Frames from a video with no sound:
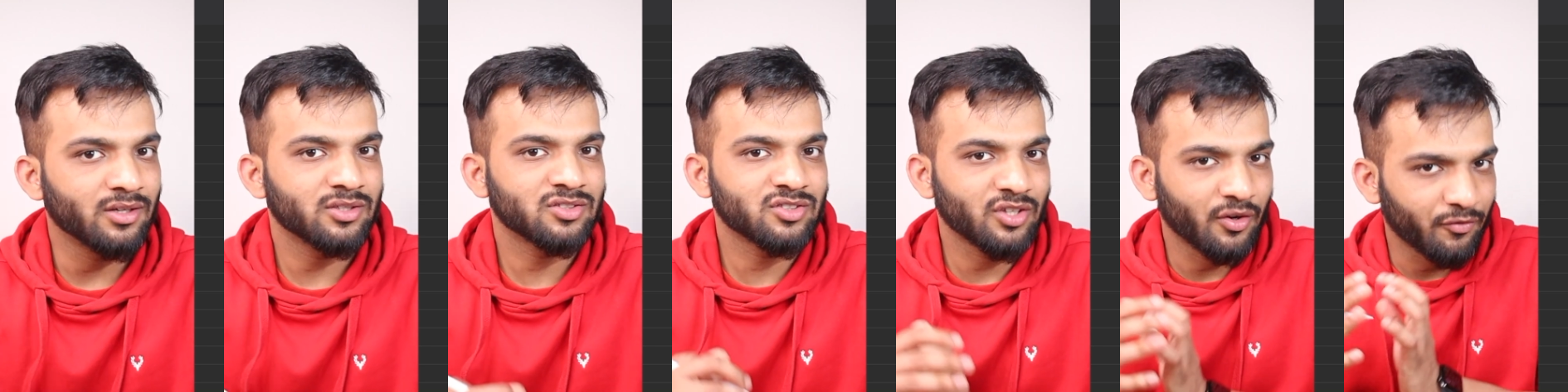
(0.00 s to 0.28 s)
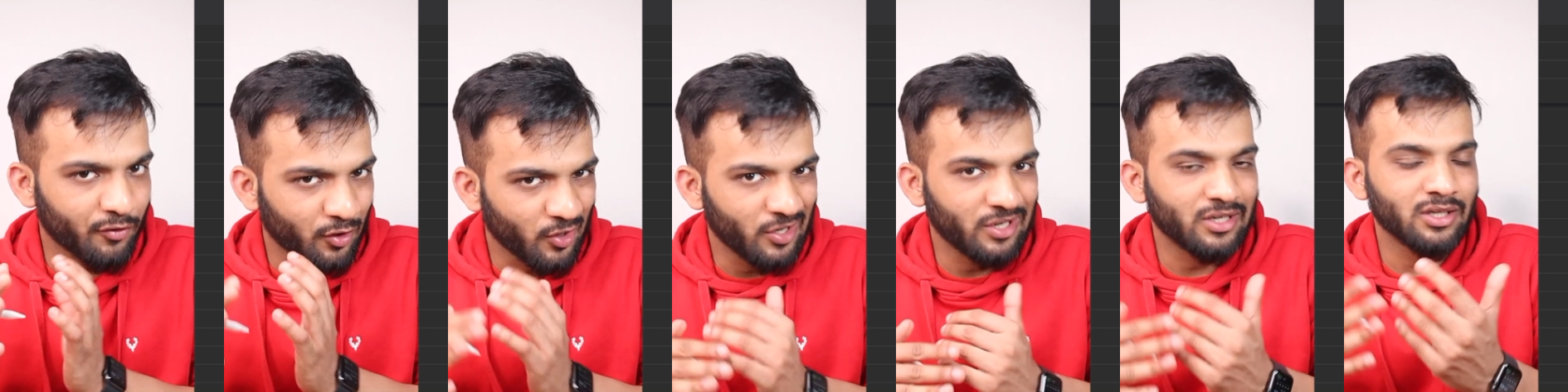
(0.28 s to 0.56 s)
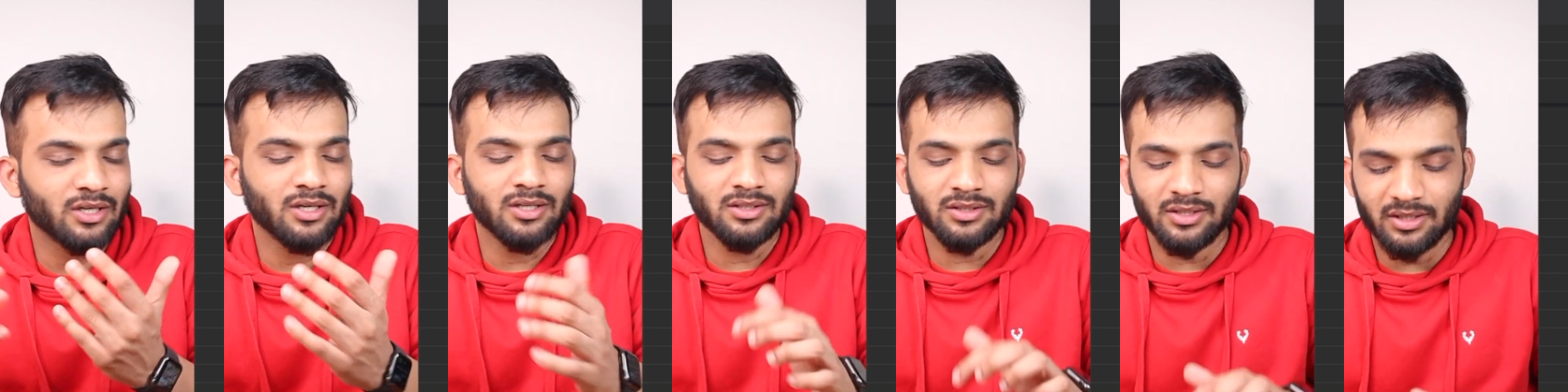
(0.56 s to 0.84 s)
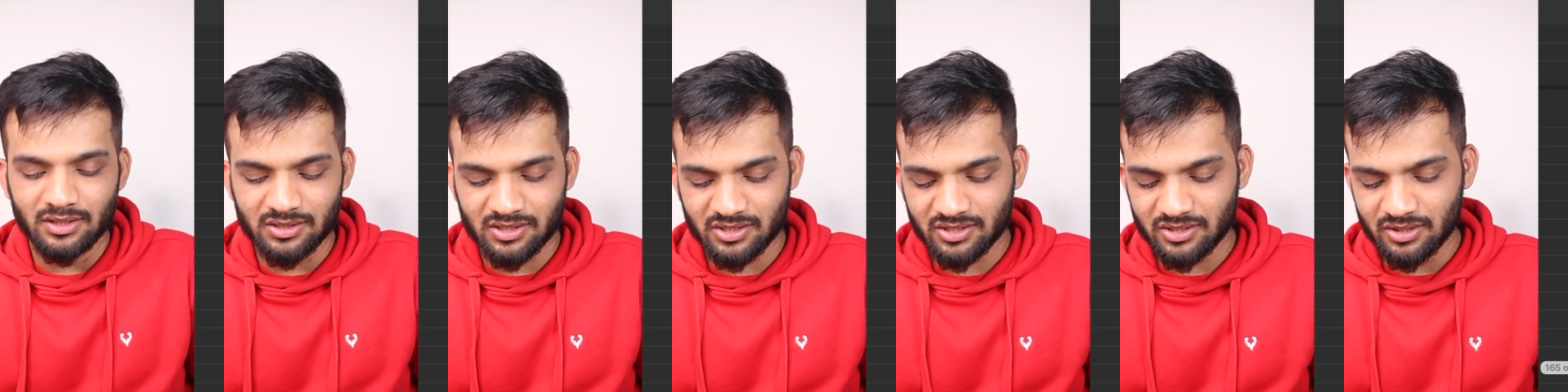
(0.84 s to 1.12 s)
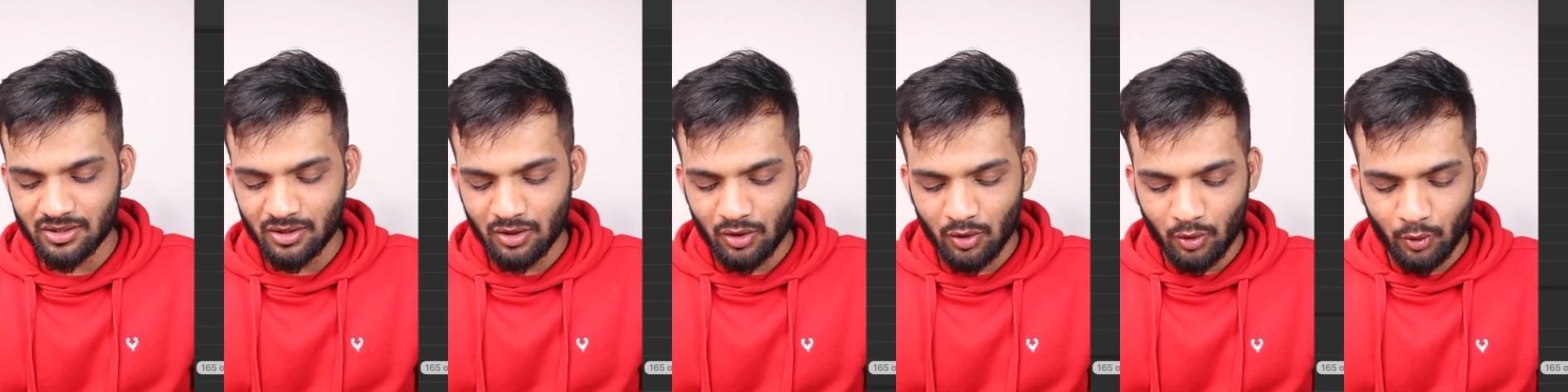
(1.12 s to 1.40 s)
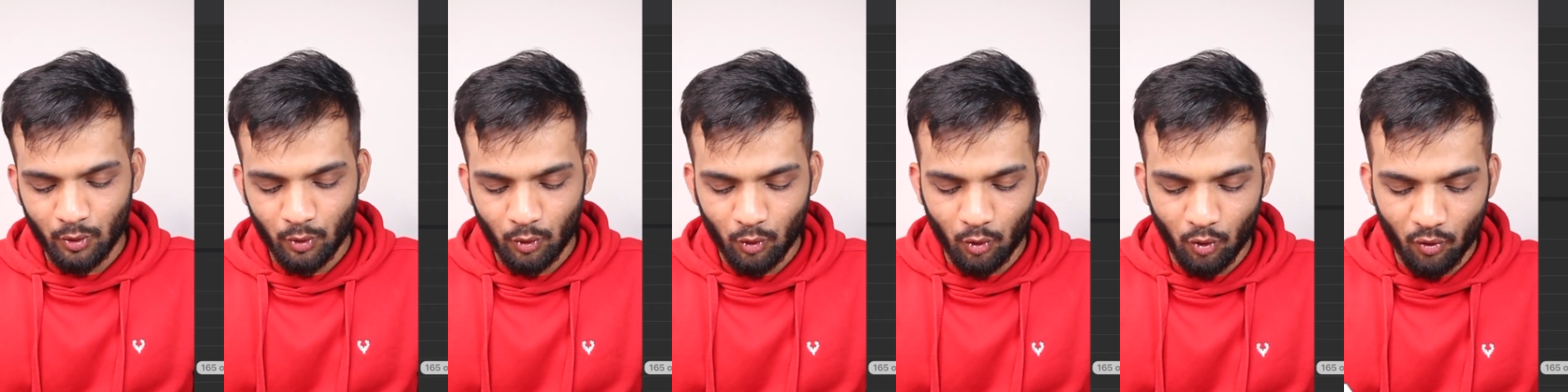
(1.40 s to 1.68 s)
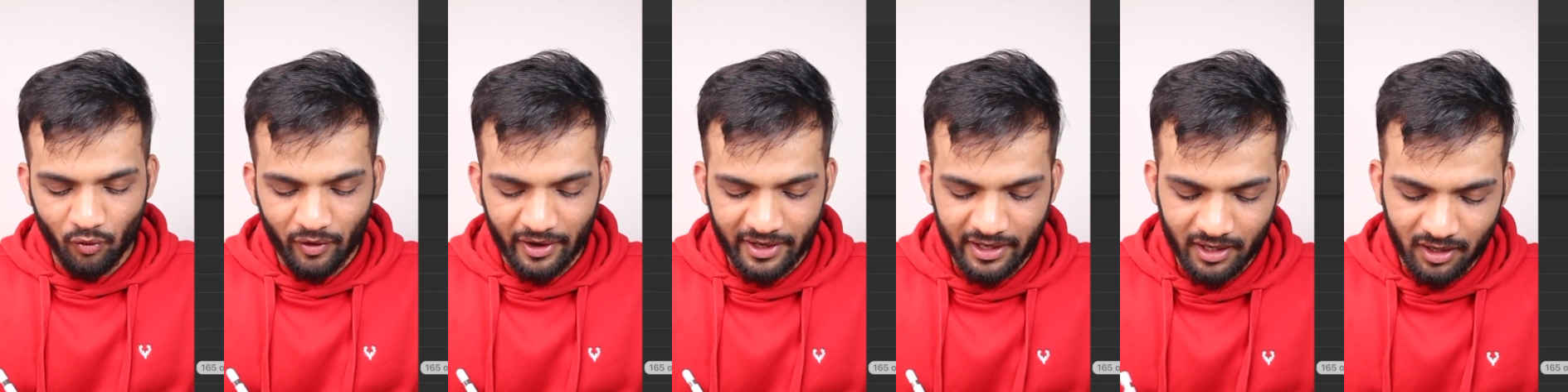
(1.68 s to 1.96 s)
So you have to return this.
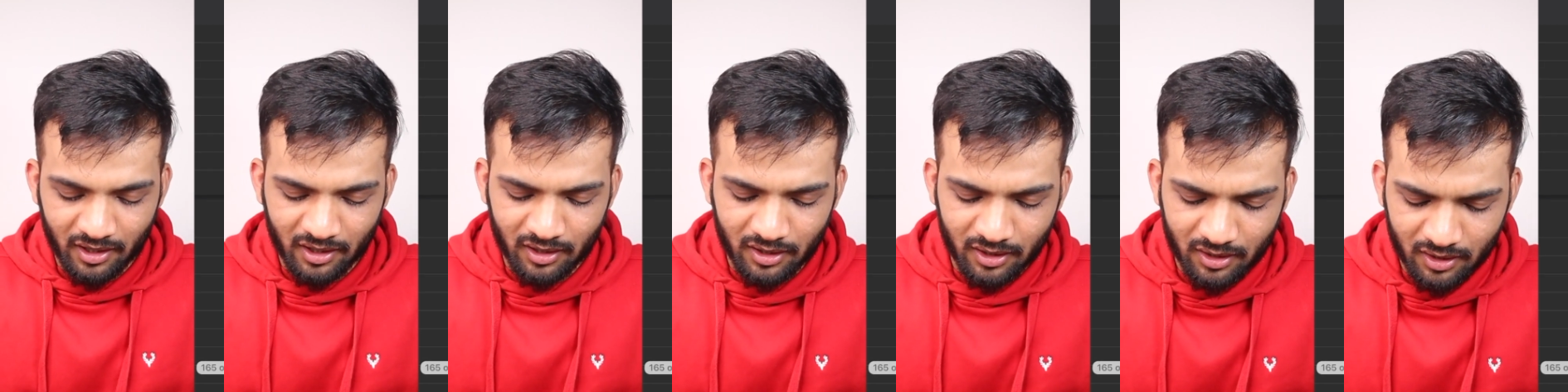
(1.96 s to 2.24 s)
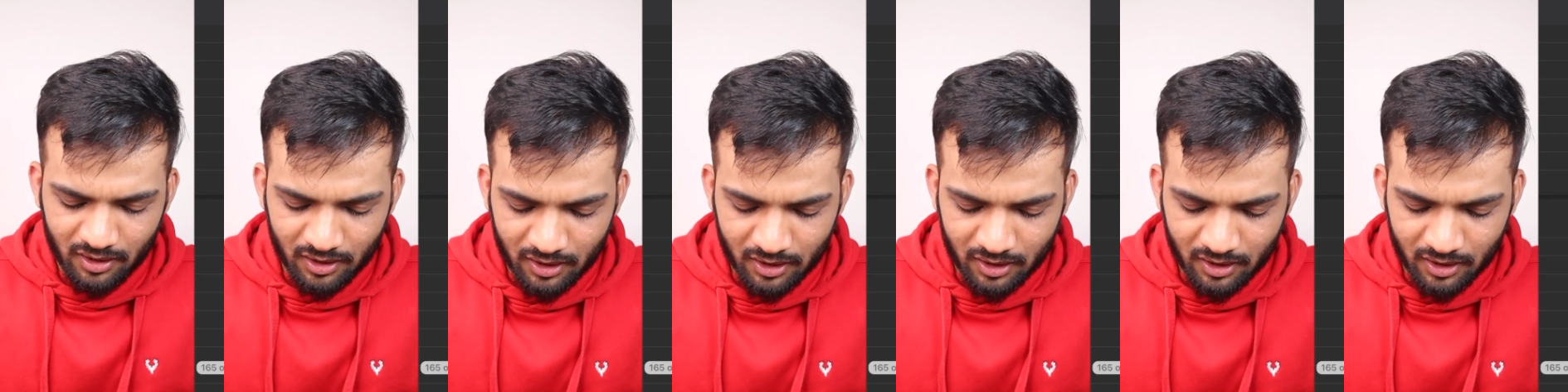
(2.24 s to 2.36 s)
Over here,